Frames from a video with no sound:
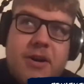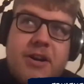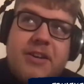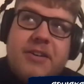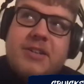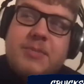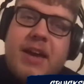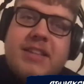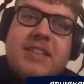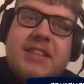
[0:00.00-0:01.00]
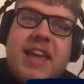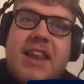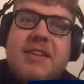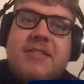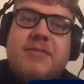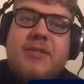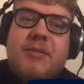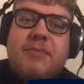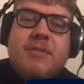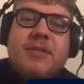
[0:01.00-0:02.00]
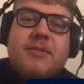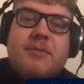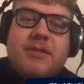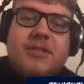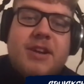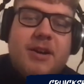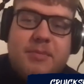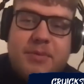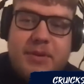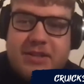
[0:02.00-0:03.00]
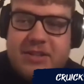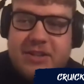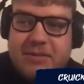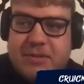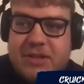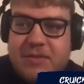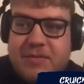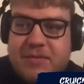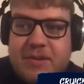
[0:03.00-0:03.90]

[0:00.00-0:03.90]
you expecting then from the World Cup in terms of